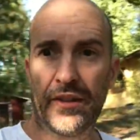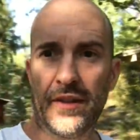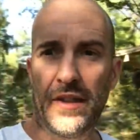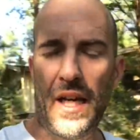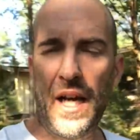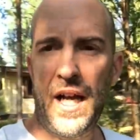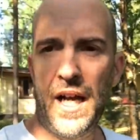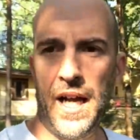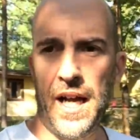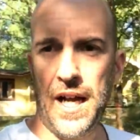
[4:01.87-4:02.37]

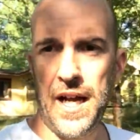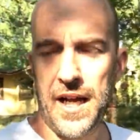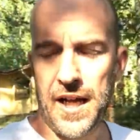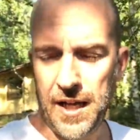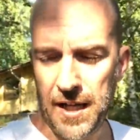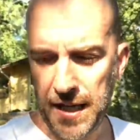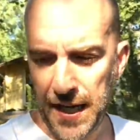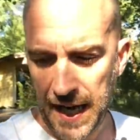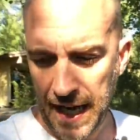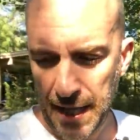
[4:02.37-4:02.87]

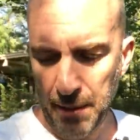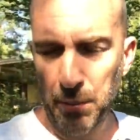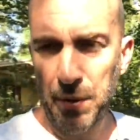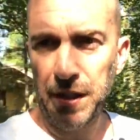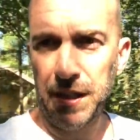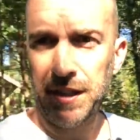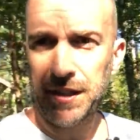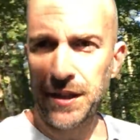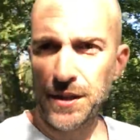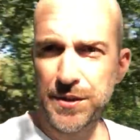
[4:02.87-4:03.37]
and we're
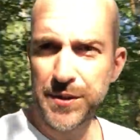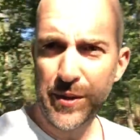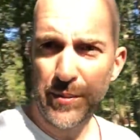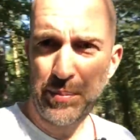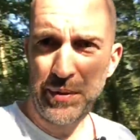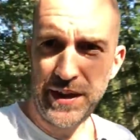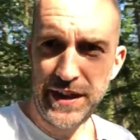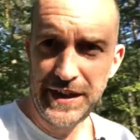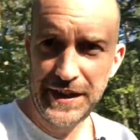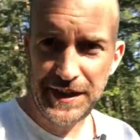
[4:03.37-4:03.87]
going to go to a
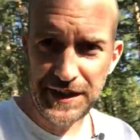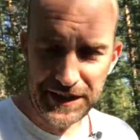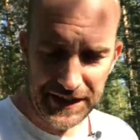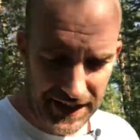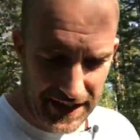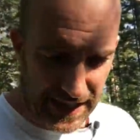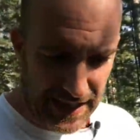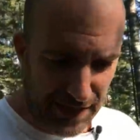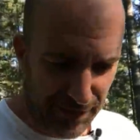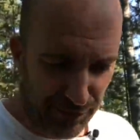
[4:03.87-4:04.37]
place that's
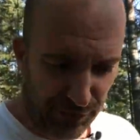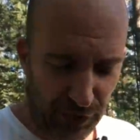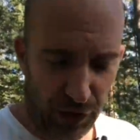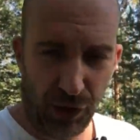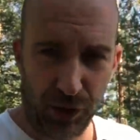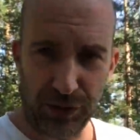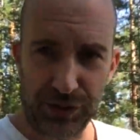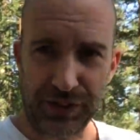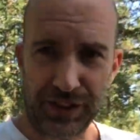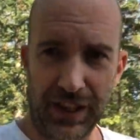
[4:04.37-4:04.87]
even
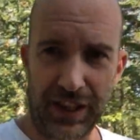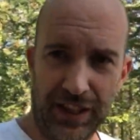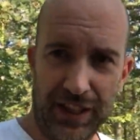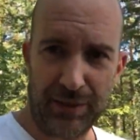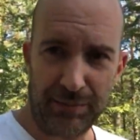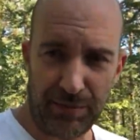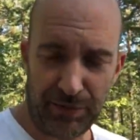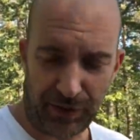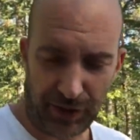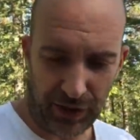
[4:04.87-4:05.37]
hotter. A little
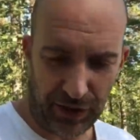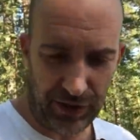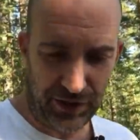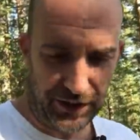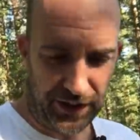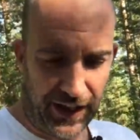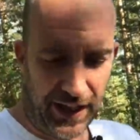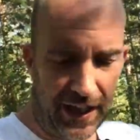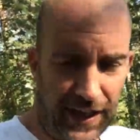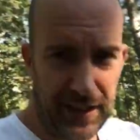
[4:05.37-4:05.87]
bit of a clue
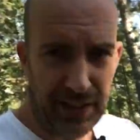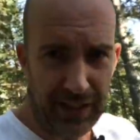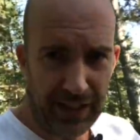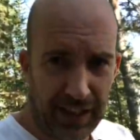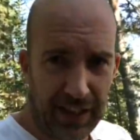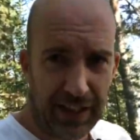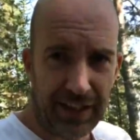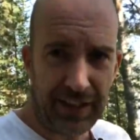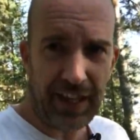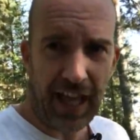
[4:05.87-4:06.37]
there.
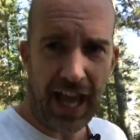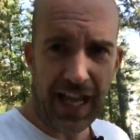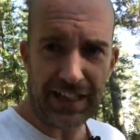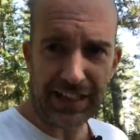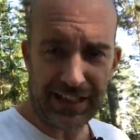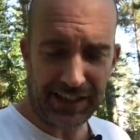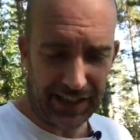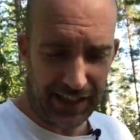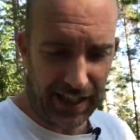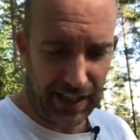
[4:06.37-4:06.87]

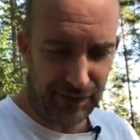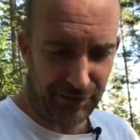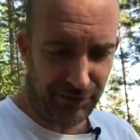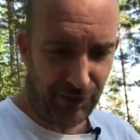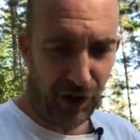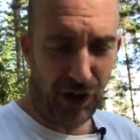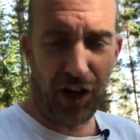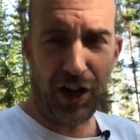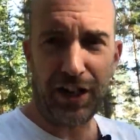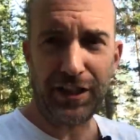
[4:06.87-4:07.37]
That's if
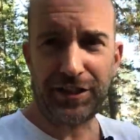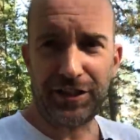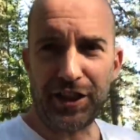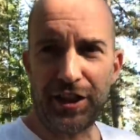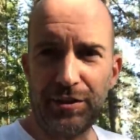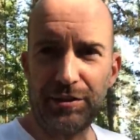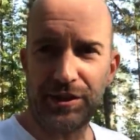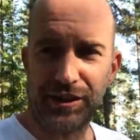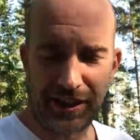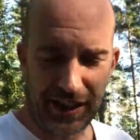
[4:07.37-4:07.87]
I
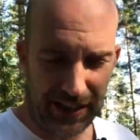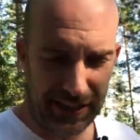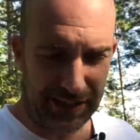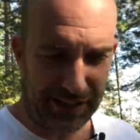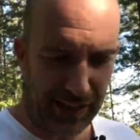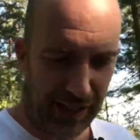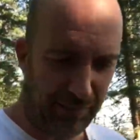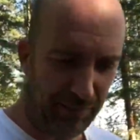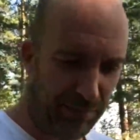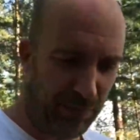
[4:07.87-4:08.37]
don't take a
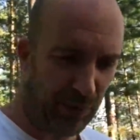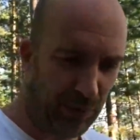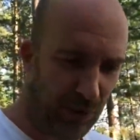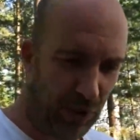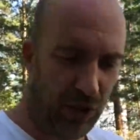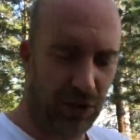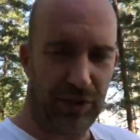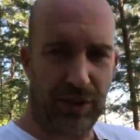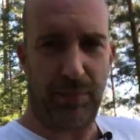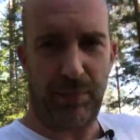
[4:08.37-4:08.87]
tumble
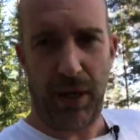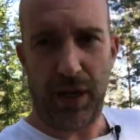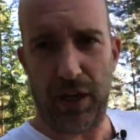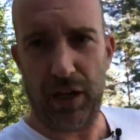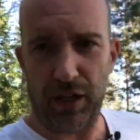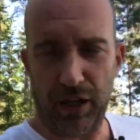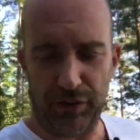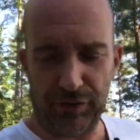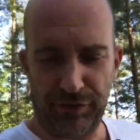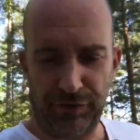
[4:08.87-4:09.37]
on the
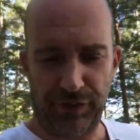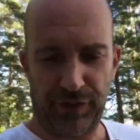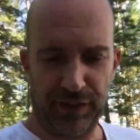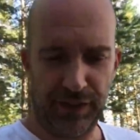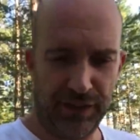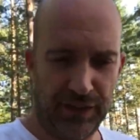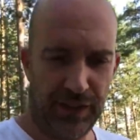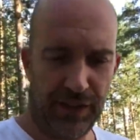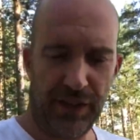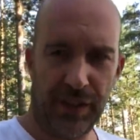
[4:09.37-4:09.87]
path.
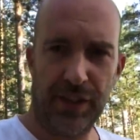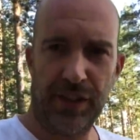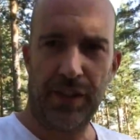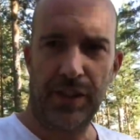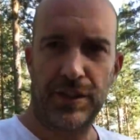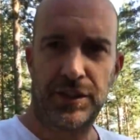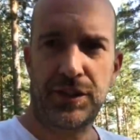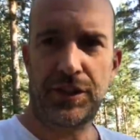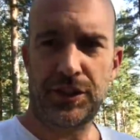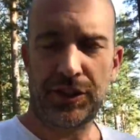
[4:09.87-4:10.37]

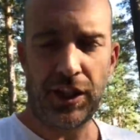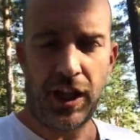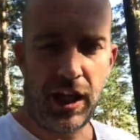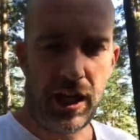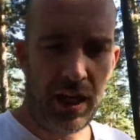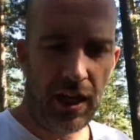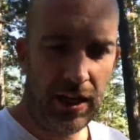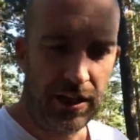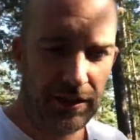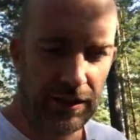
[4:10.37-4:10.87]

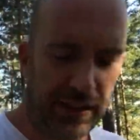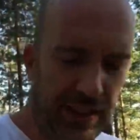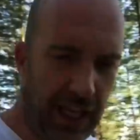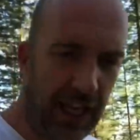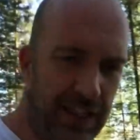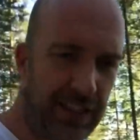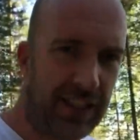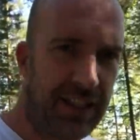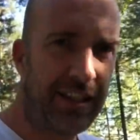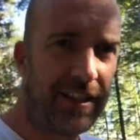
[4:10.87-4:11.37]
So
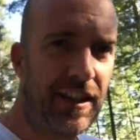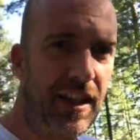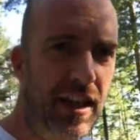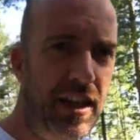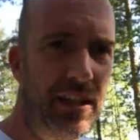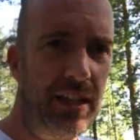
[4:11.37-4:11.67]
yeah, the third